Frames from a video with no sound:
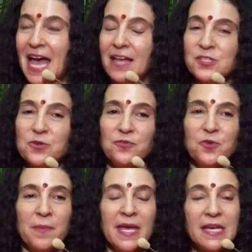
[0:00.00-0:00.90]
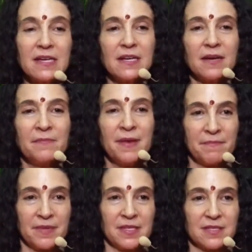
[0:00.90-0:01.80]
And so if you make a
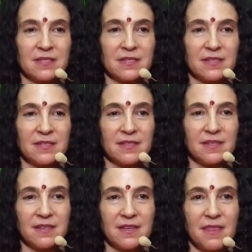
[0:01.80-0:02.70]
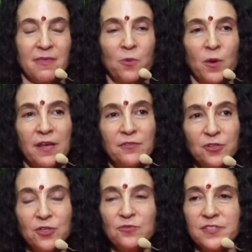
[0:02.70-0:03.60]
commitment that
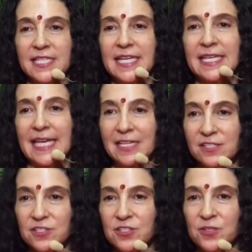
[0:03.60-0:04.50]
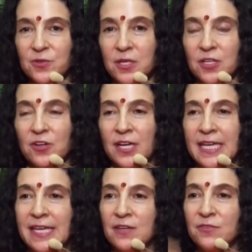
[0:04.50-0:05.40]
whatever you've said yes to, you're going
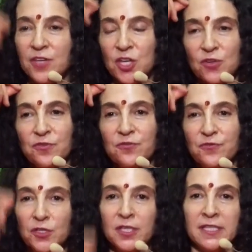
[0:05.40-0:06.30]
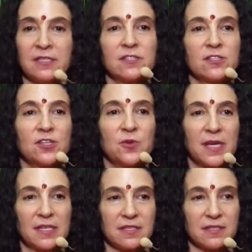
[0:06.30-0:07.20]
to give your fullness to
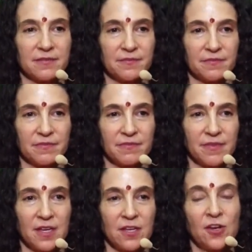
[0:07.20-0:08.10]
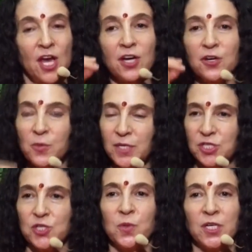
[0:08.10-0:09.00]
it. You're not going to
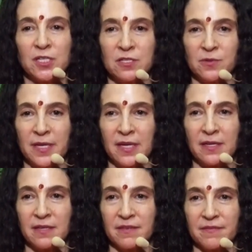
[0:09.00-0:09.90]
wish you weren't doing it.